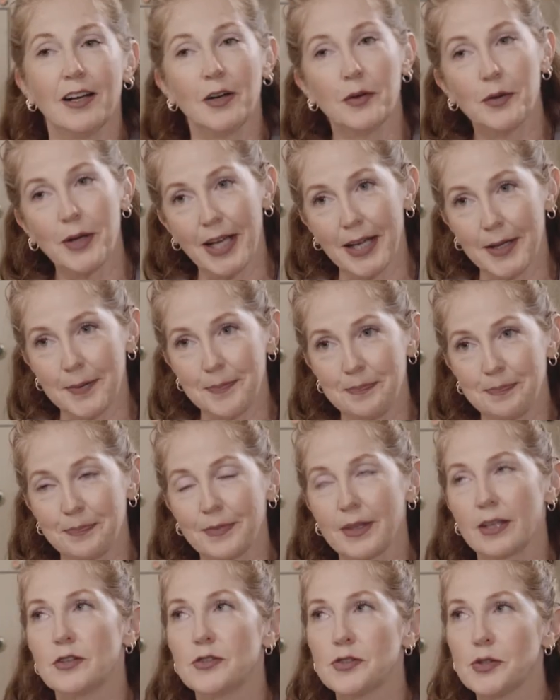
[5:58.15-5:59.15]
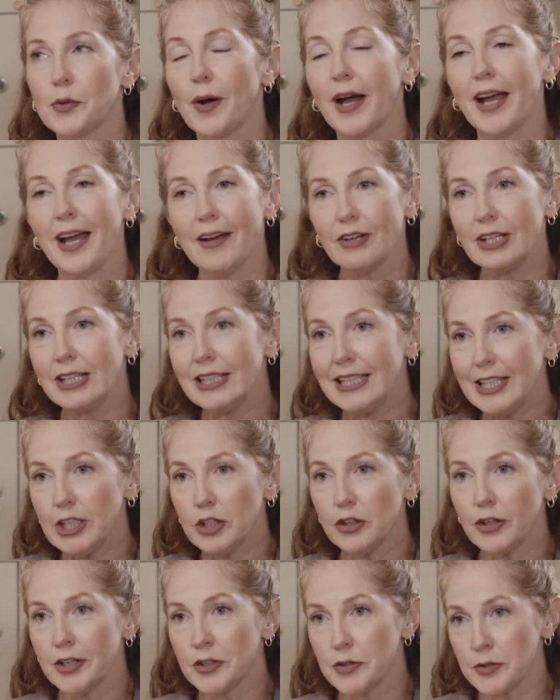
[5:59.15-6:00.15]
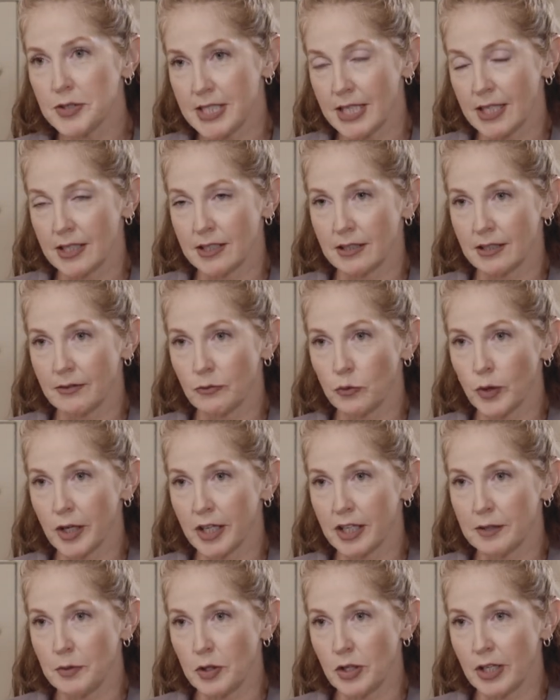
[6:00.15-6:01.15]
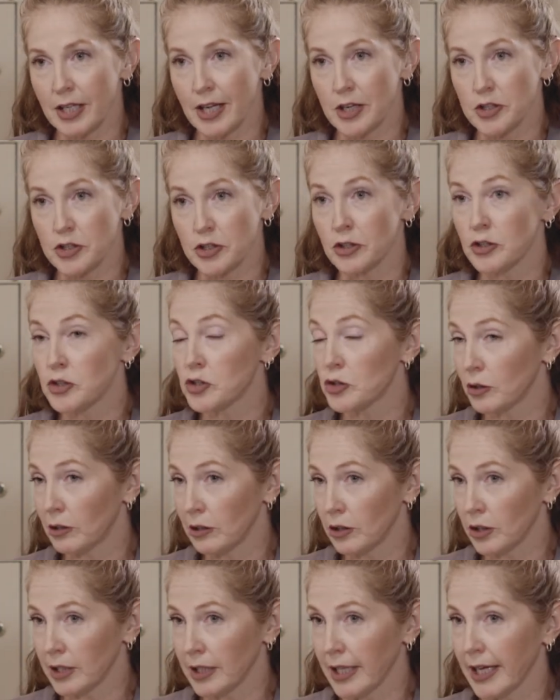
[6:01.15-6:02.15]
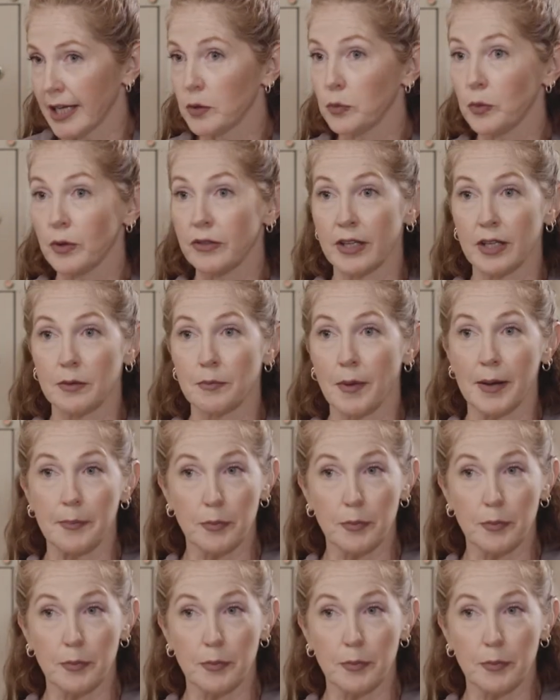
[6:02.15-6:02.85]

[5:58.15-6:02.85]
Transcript: Okay, so I have a clear understanding of what communication should look like within my